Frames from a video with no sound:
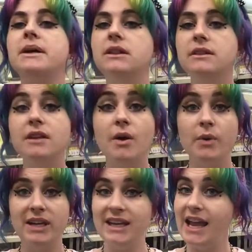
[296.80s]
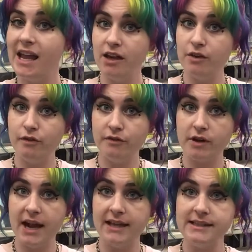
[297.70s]
Baloney and
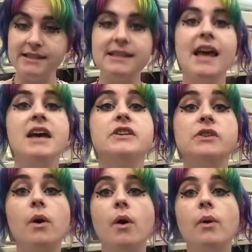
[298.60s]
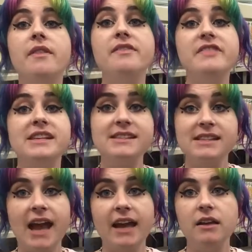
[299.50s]
Friends. So this
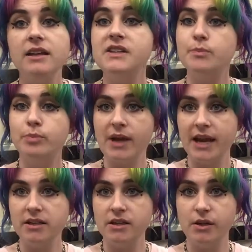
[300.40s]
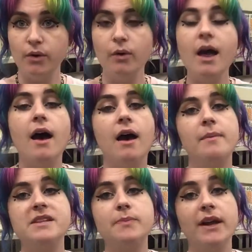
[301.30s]
title is brand new.
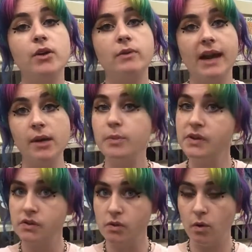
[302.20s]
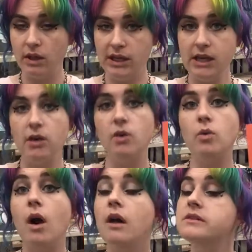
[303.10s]
It's by Greg Pizzoli,
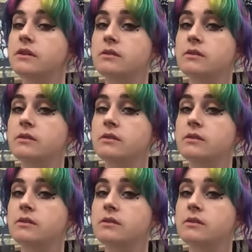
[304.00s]
who also